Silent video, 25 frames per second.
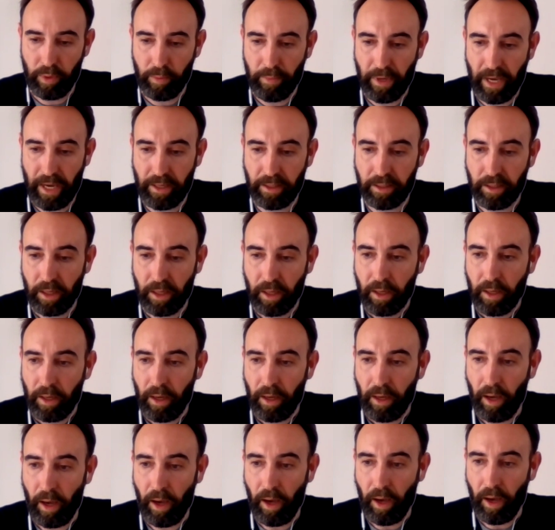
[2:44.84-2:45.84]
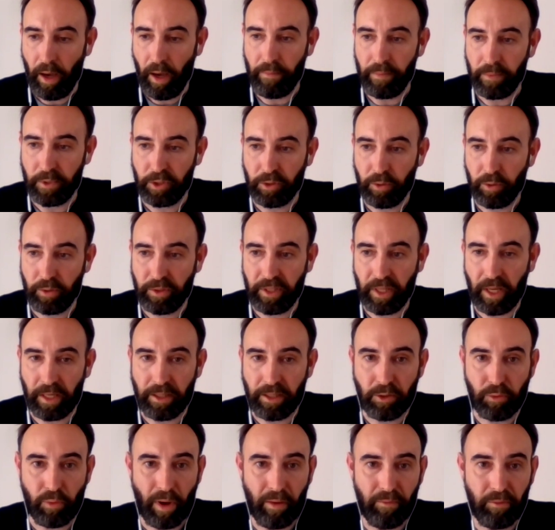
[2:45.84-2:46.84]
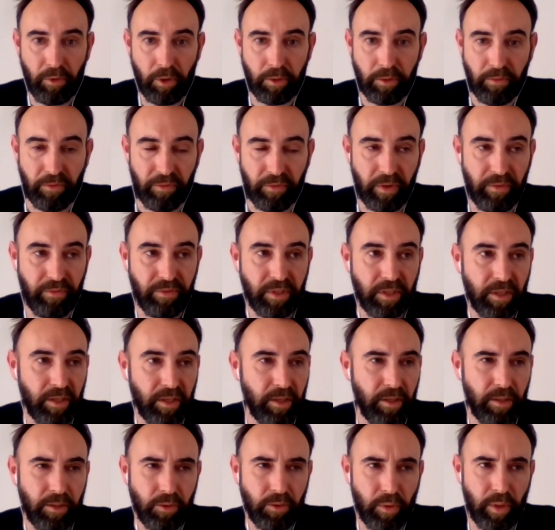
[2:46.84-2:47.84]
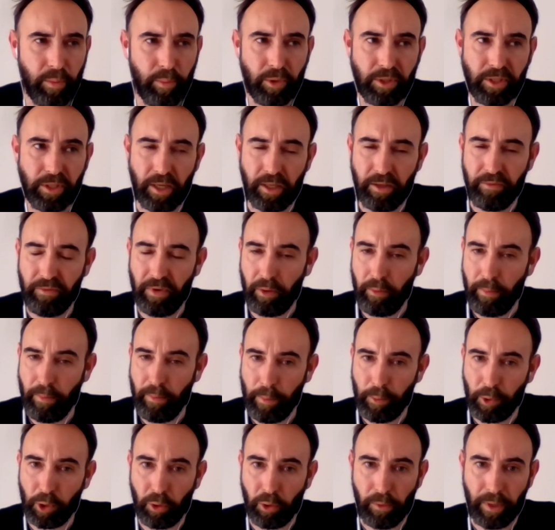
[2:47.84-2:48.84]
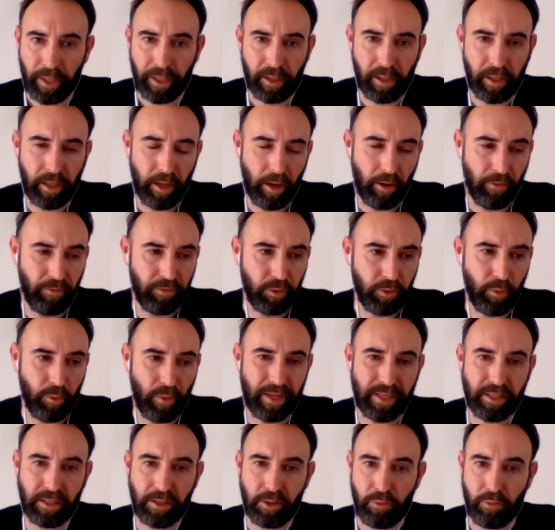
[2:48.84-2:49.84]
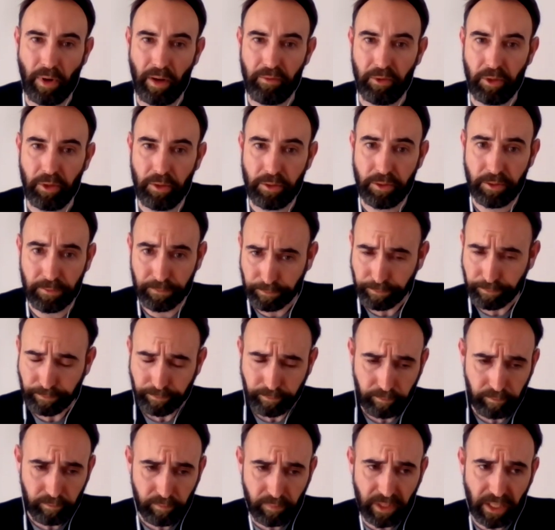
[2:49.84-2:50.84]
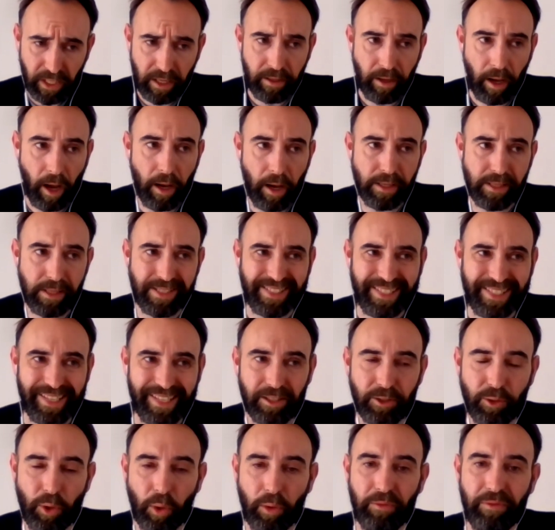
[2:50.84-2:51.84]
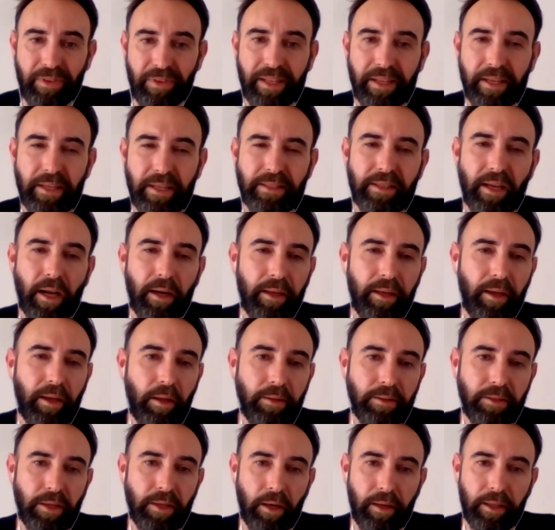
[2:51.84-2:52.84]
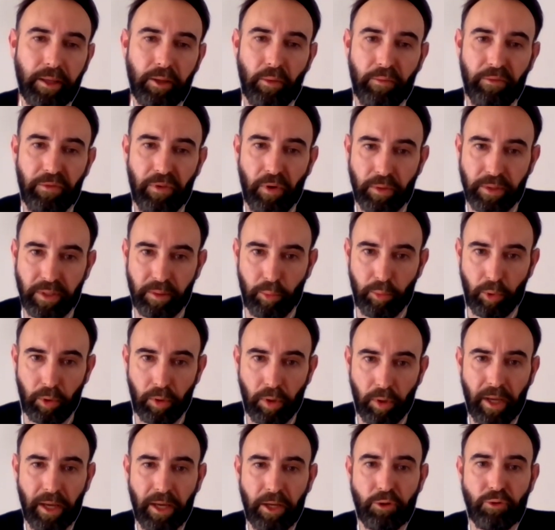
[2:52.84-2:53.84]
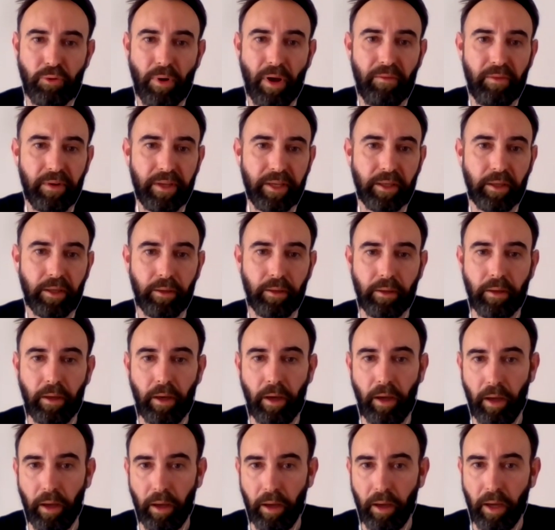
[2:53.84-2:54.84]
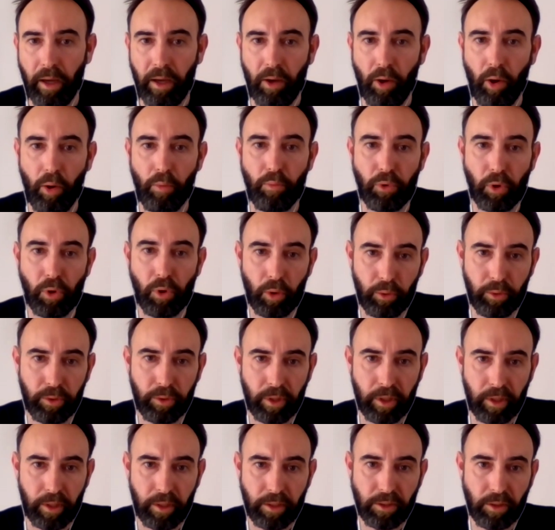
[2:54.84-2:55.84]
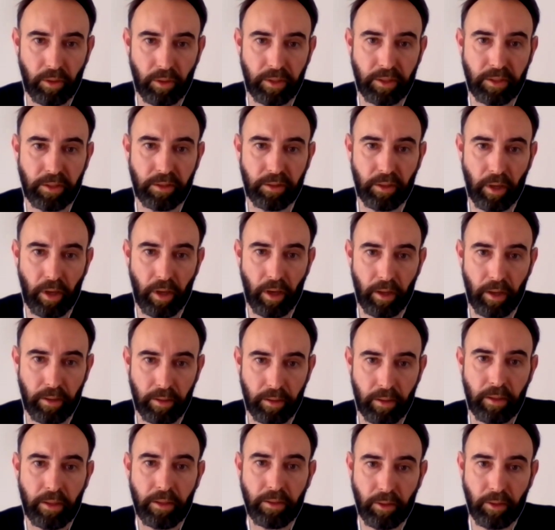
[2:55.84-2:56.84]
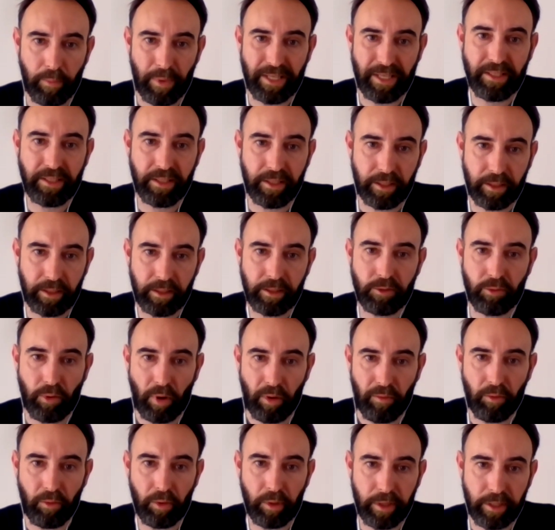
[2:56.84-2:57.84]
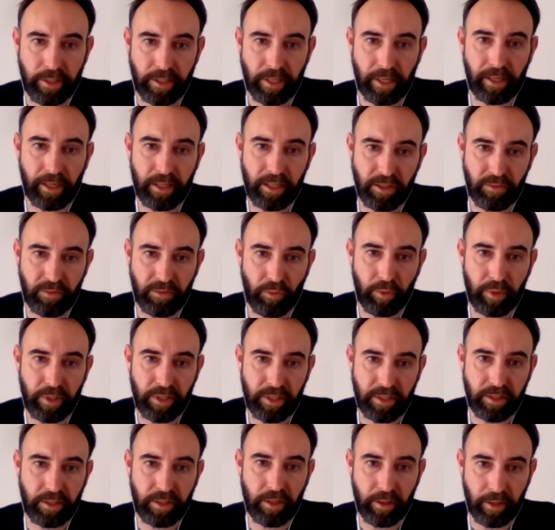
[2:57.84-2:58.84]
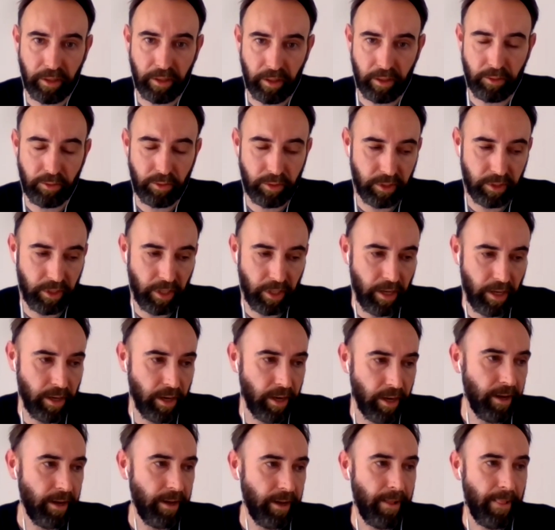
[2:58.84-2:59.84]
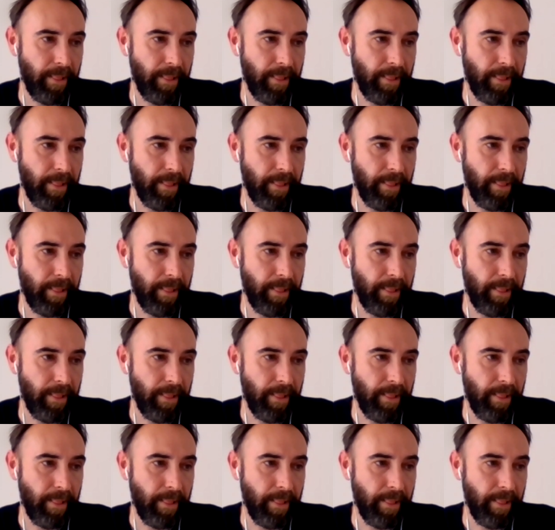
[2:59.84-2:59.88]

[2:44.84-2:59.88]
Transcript: made shows that travel, 53%, if I remember correctly, of US travelers still don't feel necessarily entirely comfortable traveling abroad. So it's domestic travel is, at least for this year, here to stay.